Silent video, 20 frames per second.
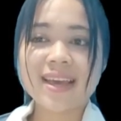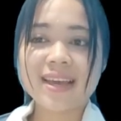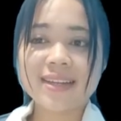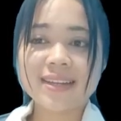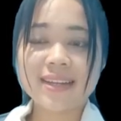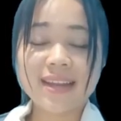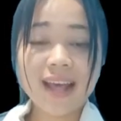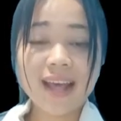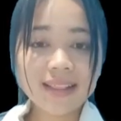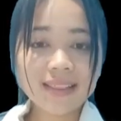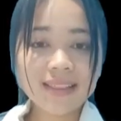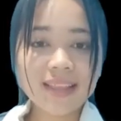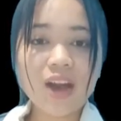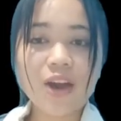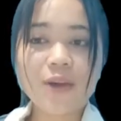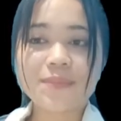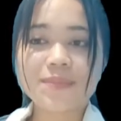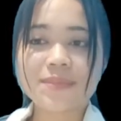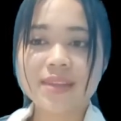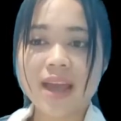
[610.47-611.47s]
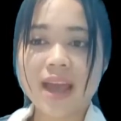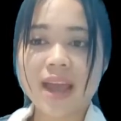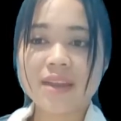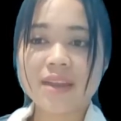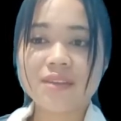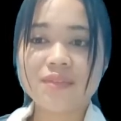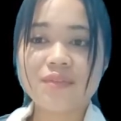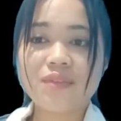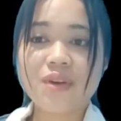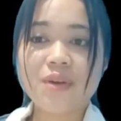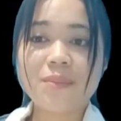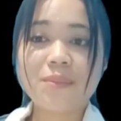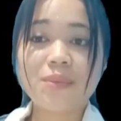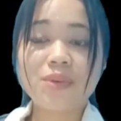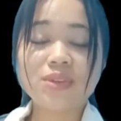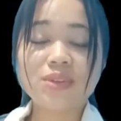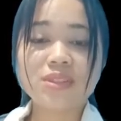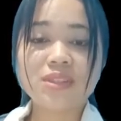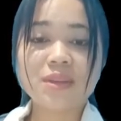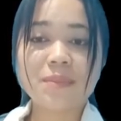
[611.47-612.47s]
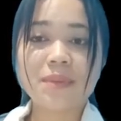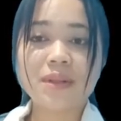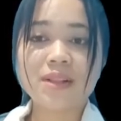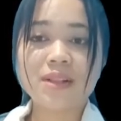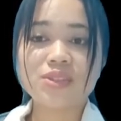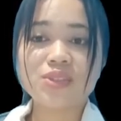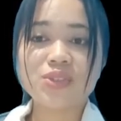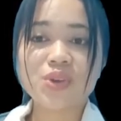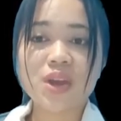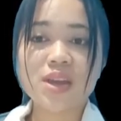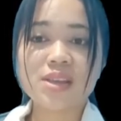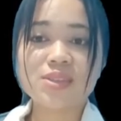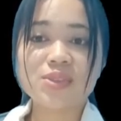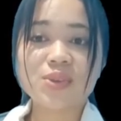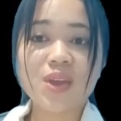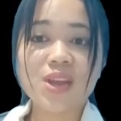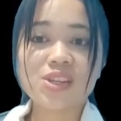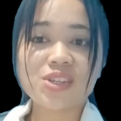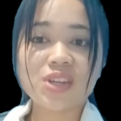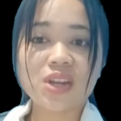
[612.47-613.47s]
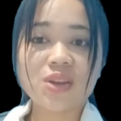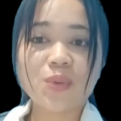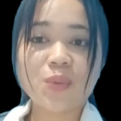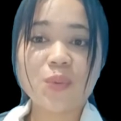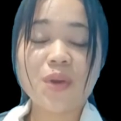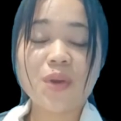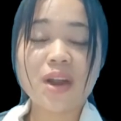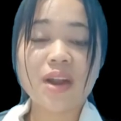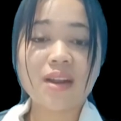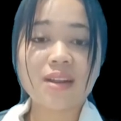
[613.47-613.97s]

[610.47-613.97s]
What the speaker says: The data obtained from multiple choice questions were